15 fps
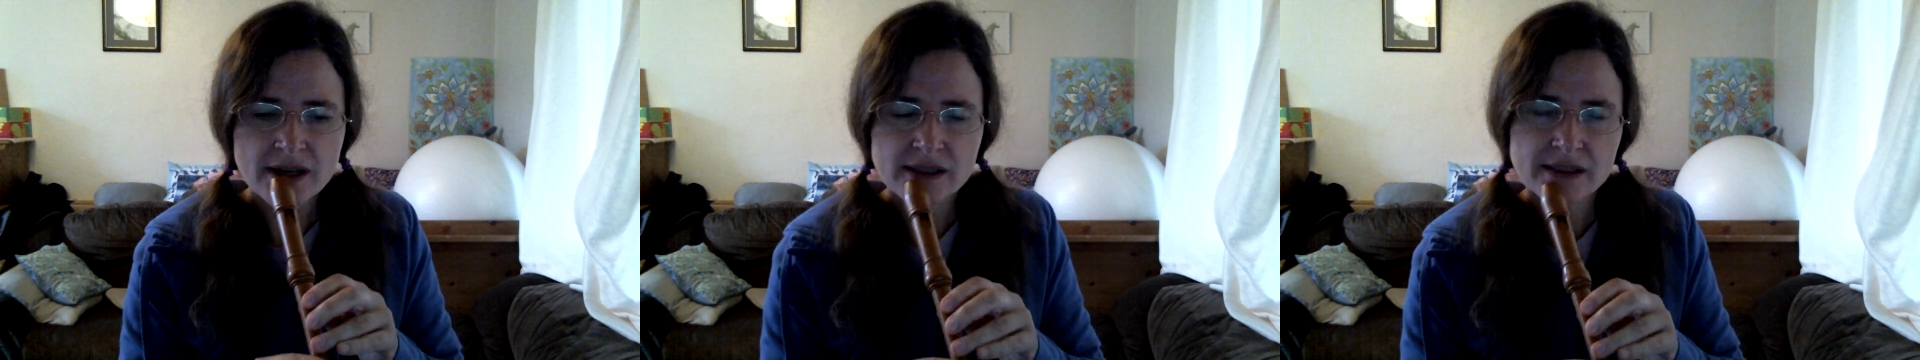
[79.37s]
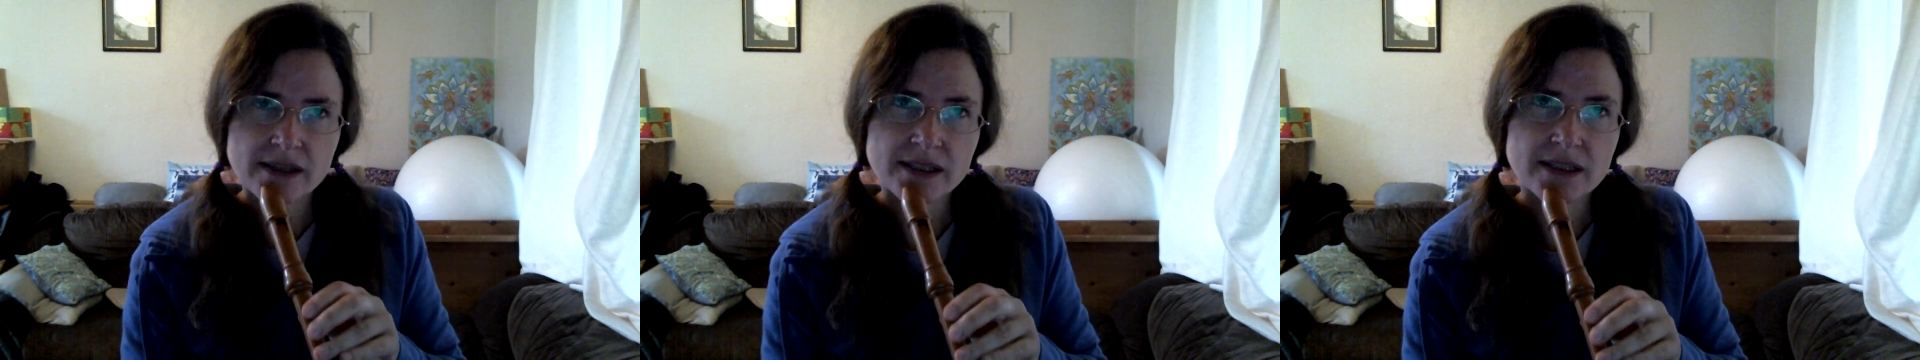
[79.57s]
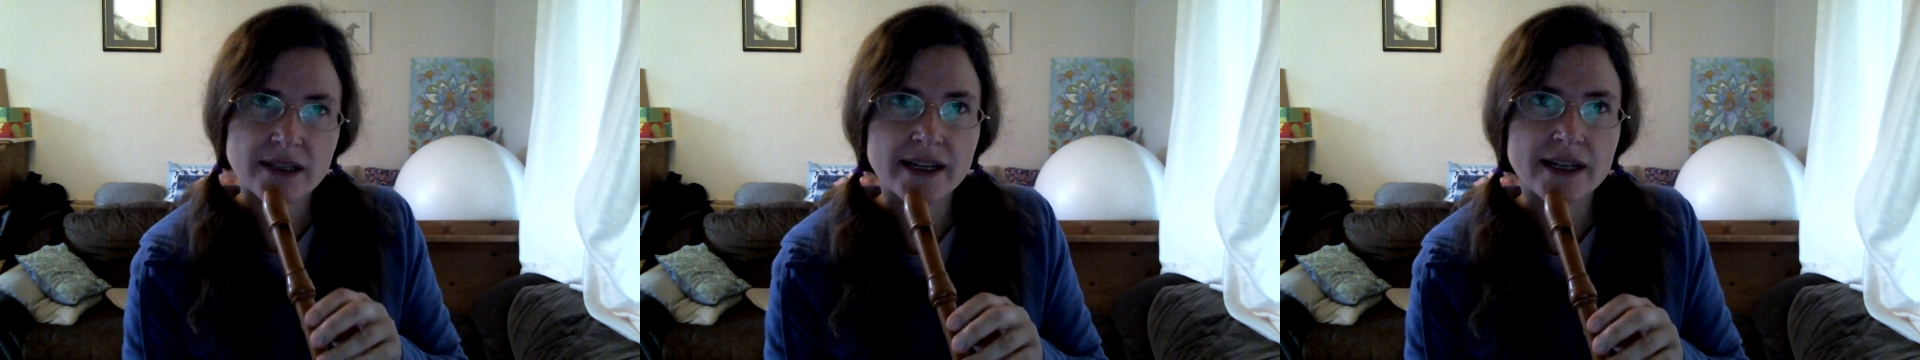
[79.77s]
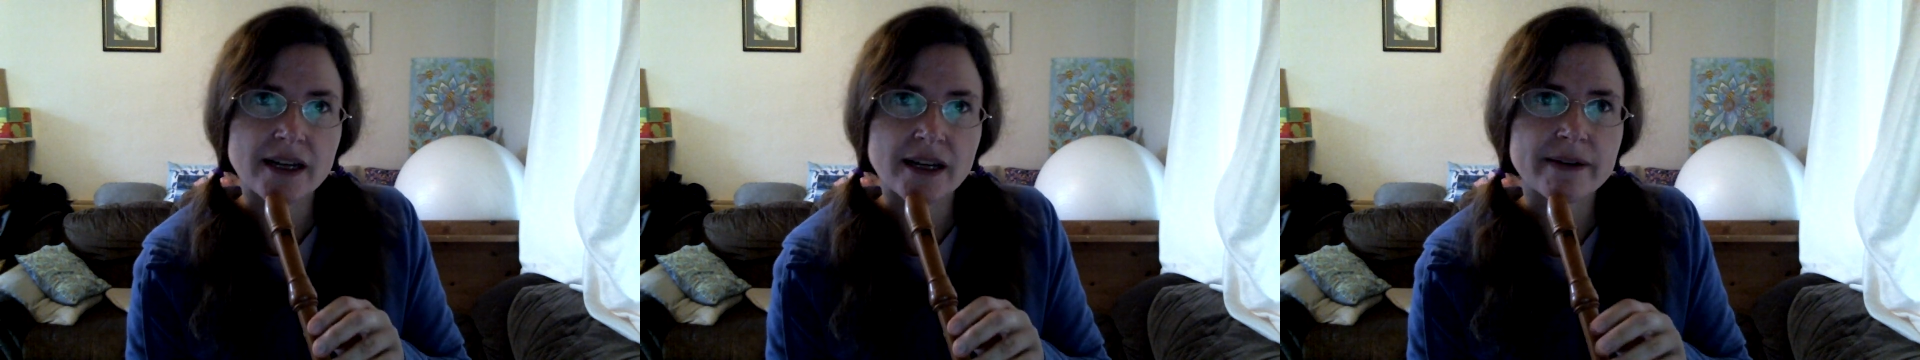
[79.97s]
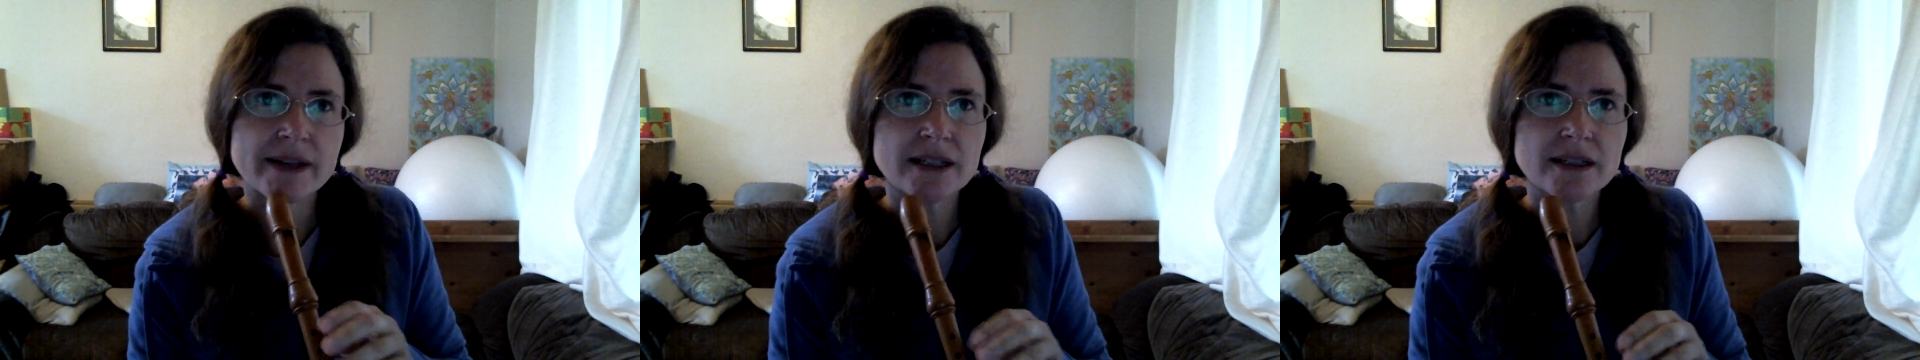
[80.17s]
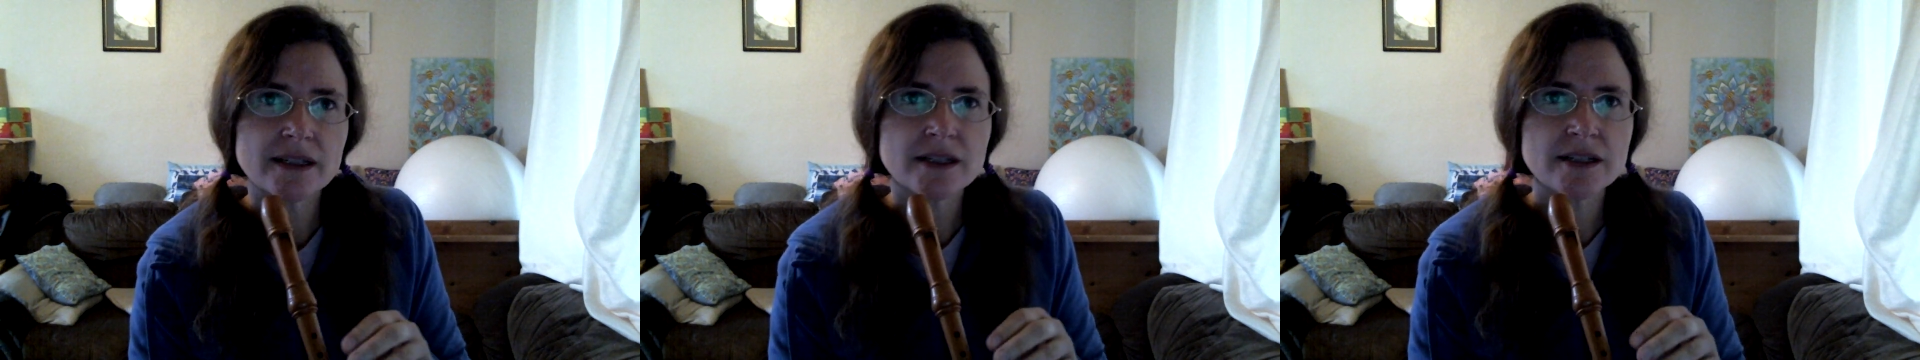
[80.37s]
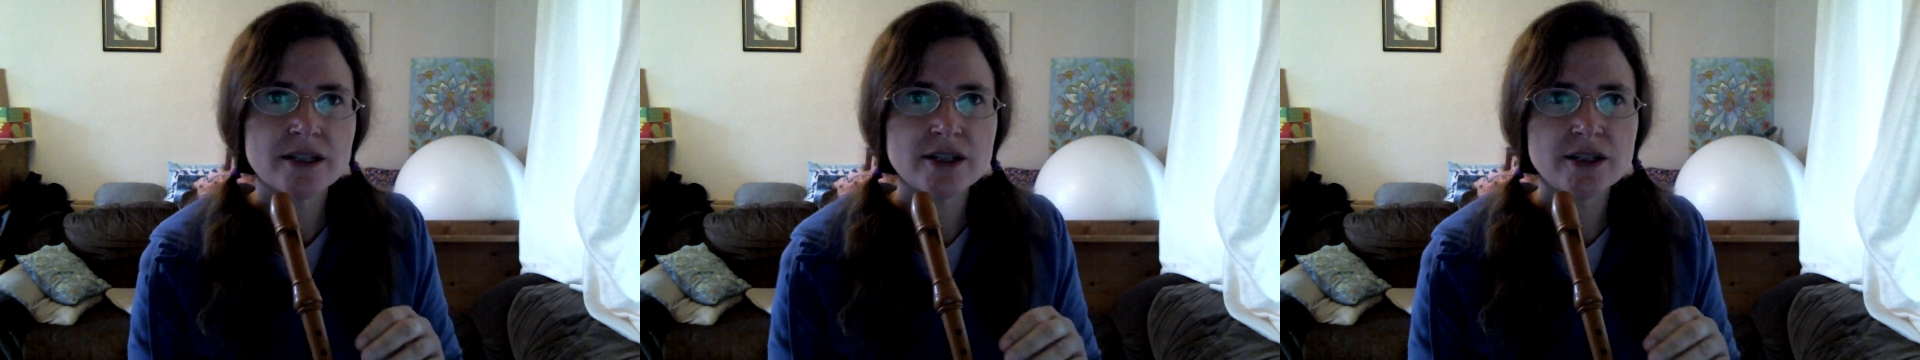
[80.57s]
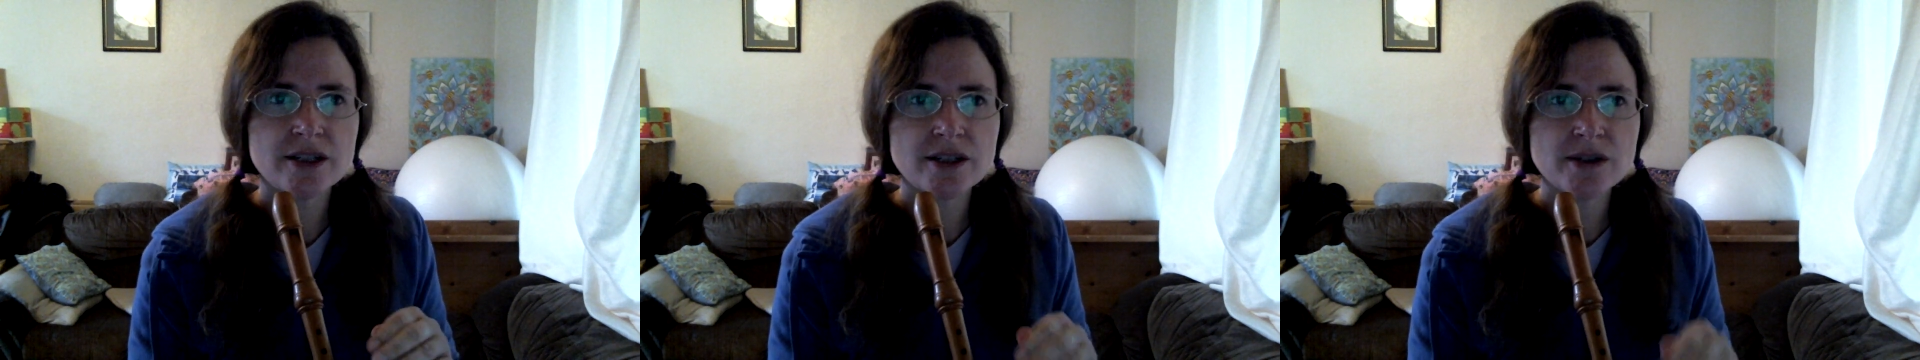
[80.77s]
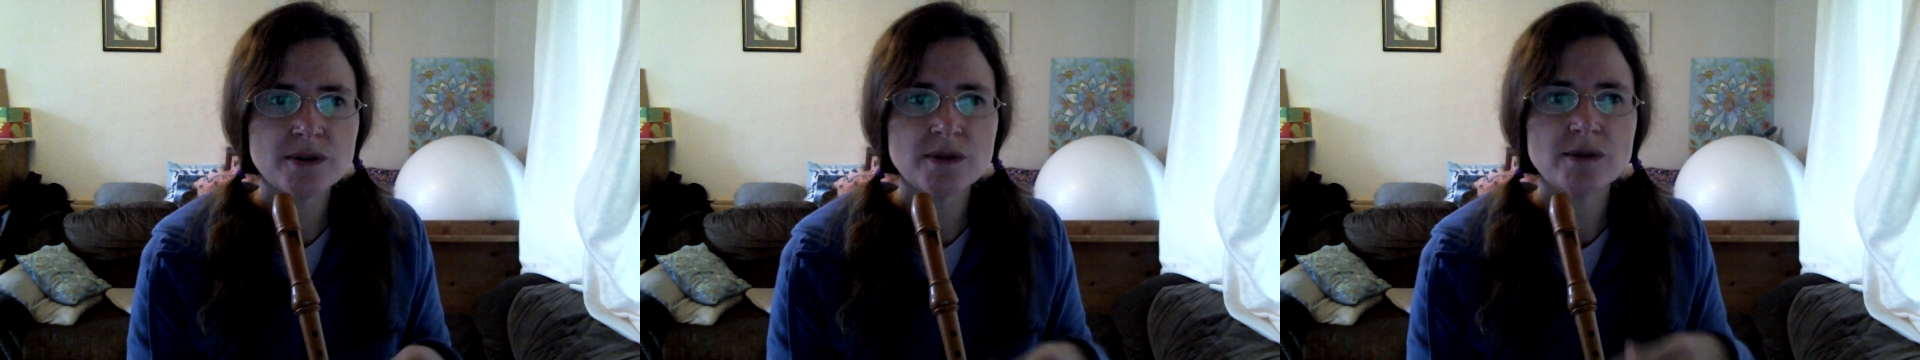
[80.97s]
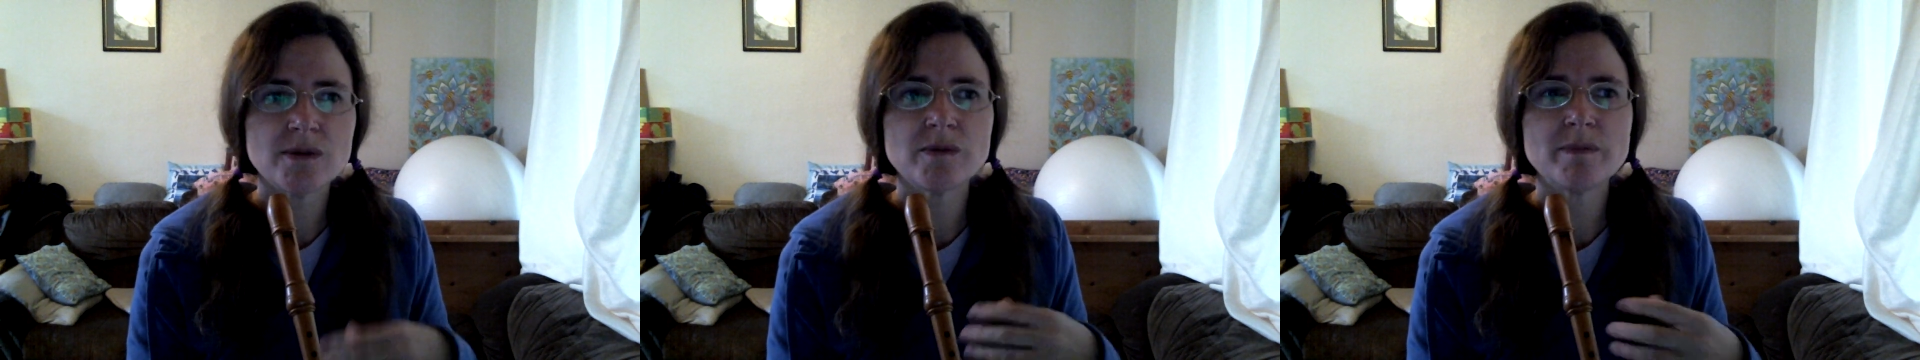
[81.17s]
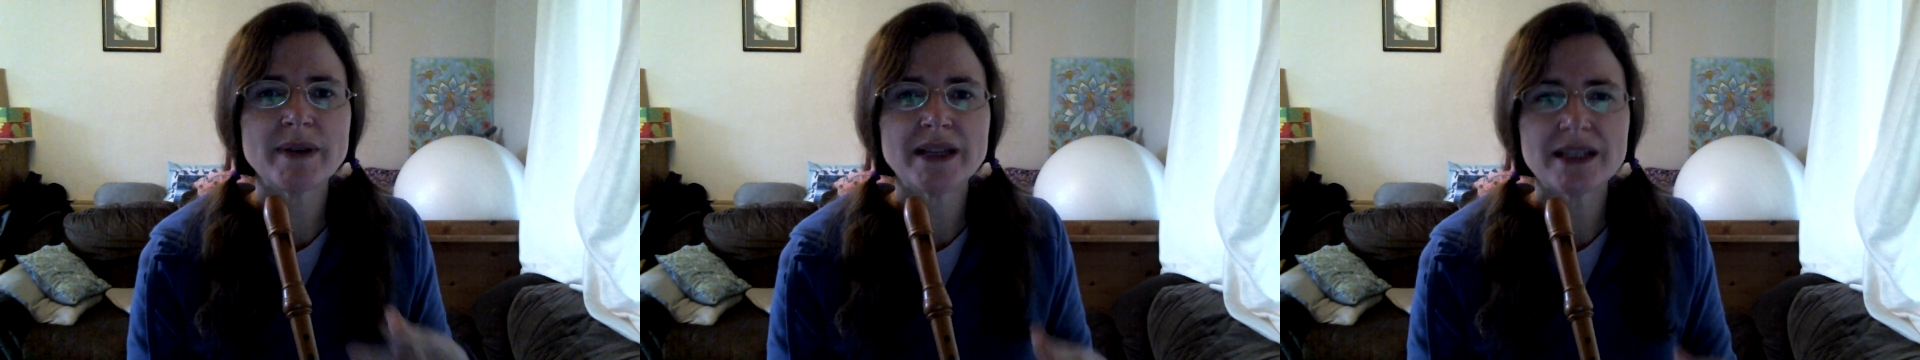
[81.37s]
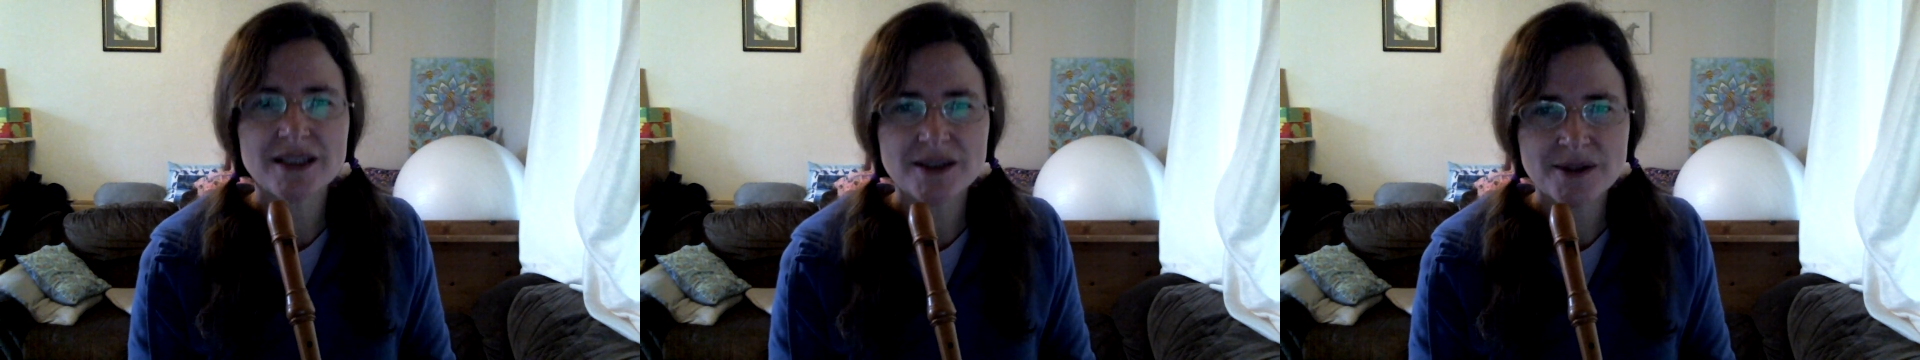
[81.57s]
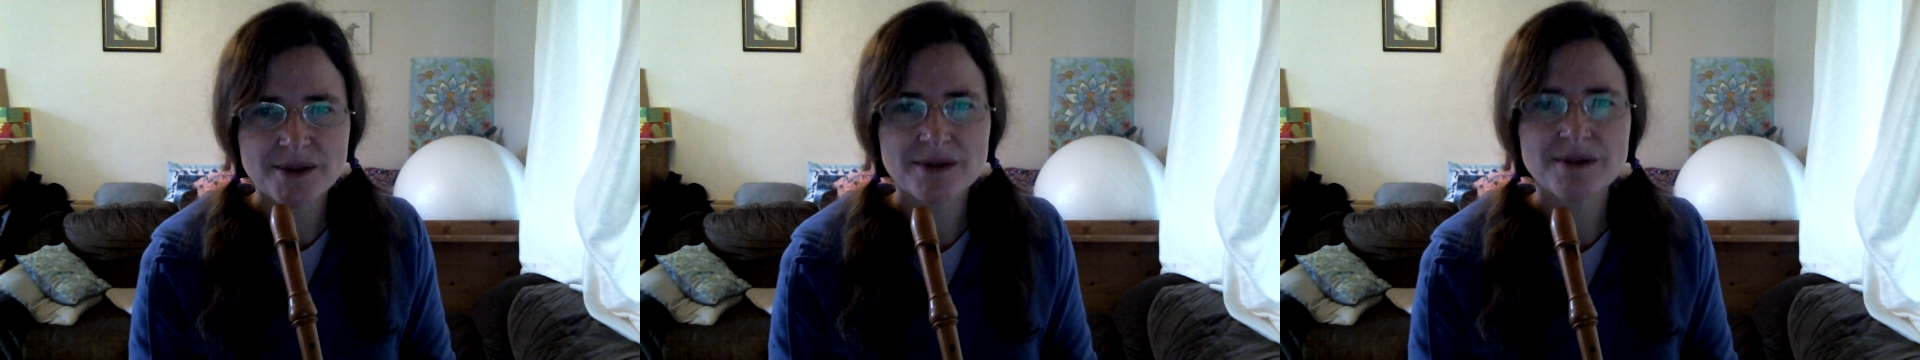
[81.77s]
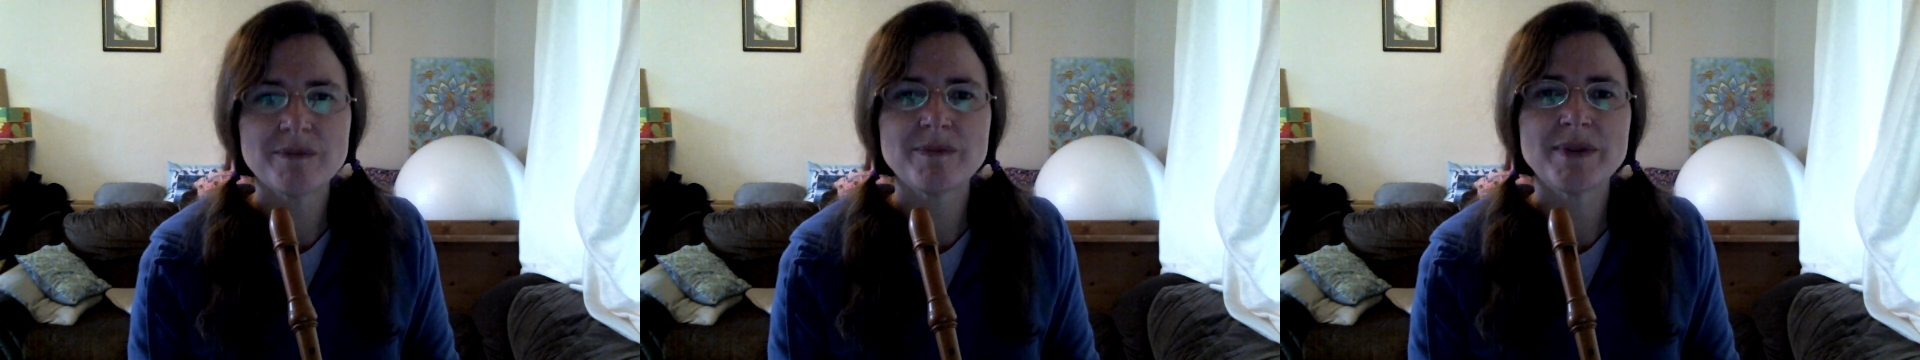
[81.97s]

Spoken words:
So it's like going do, be do,